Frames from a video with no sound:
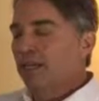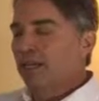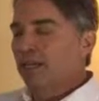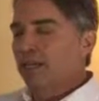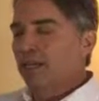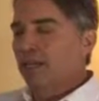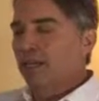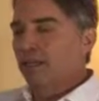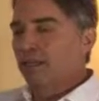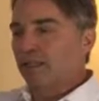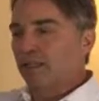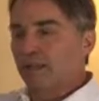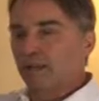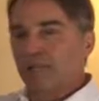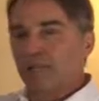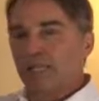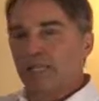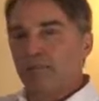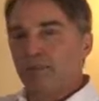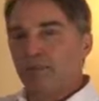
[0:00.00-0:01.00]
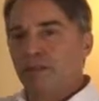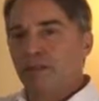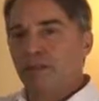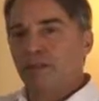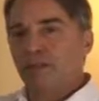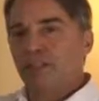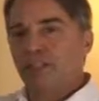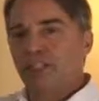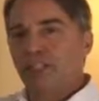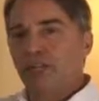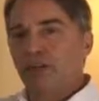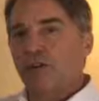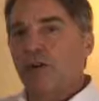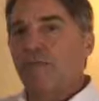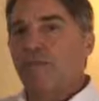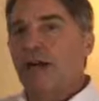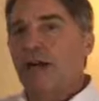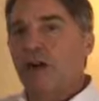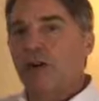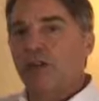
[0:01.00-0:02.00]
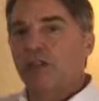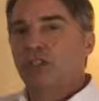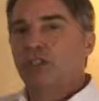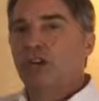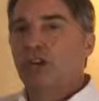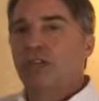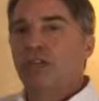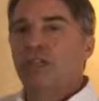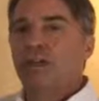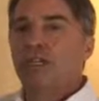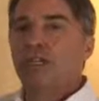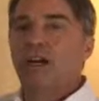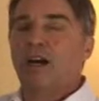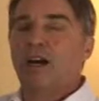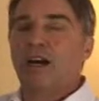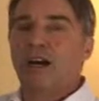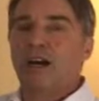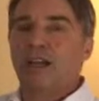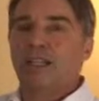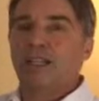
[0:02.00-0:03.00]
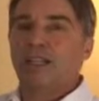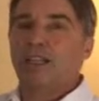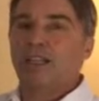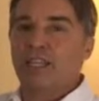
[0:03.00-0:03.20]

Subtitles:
you generate power autonomy on